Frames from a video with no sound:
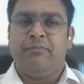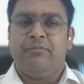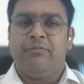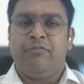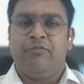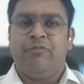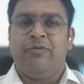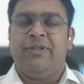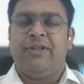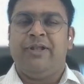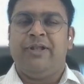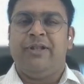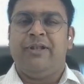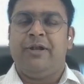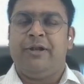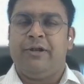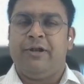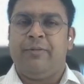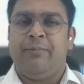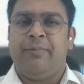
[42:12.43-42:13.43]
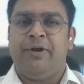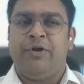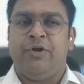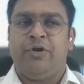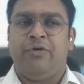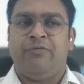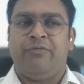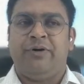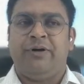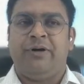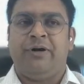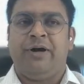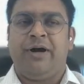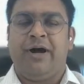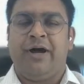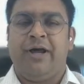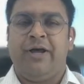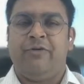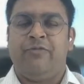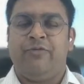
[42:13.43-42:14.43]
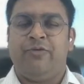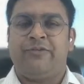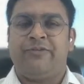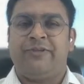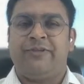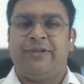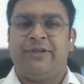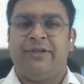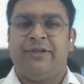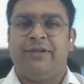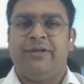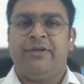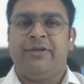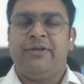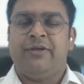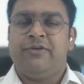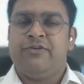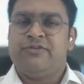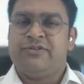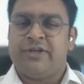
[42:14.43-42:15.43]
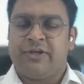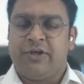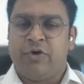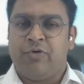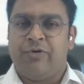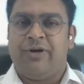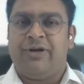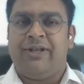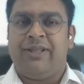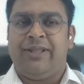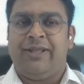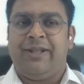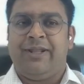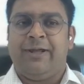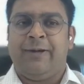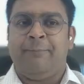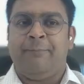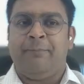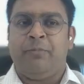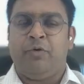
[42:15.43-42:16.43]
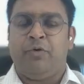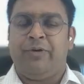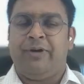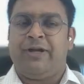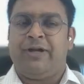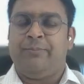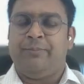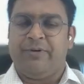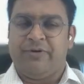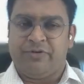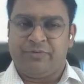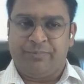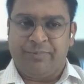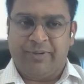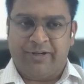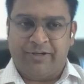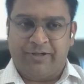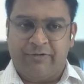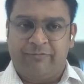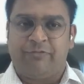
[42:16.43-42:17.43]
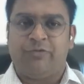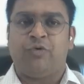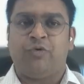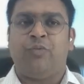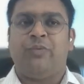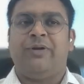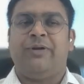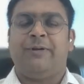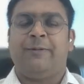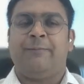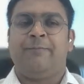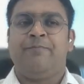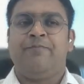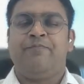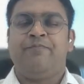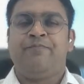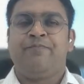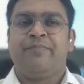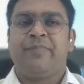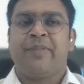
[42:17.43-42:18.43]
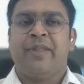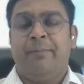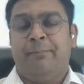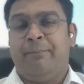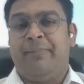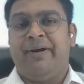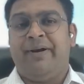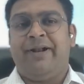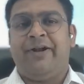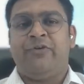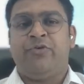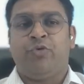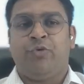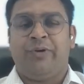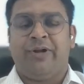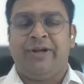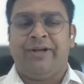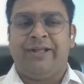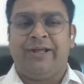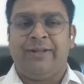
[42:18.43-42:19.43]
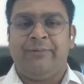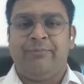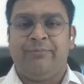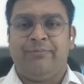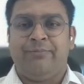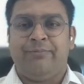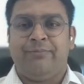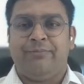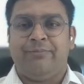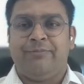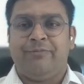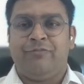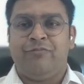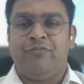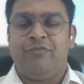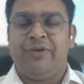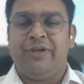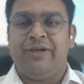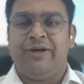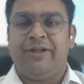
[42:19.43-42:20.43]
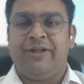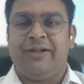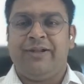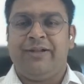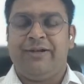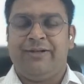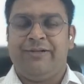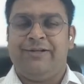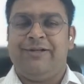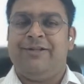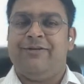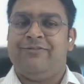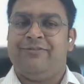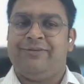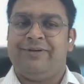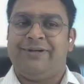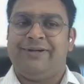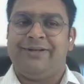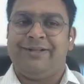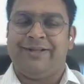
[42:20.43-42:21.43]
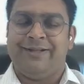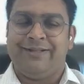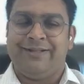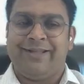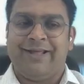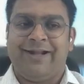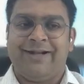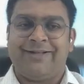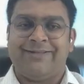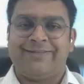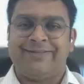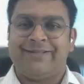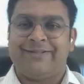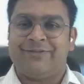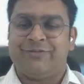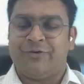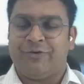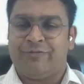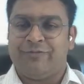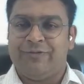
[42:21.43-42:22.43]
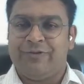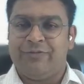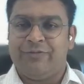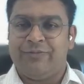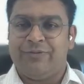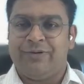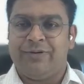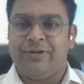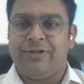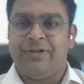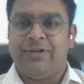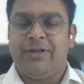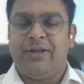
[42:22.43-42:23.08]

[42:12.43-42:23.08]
with a little bit of a, I would say, security and a product perspective to it. But at Sonatype, we are a little different in that sense of the word.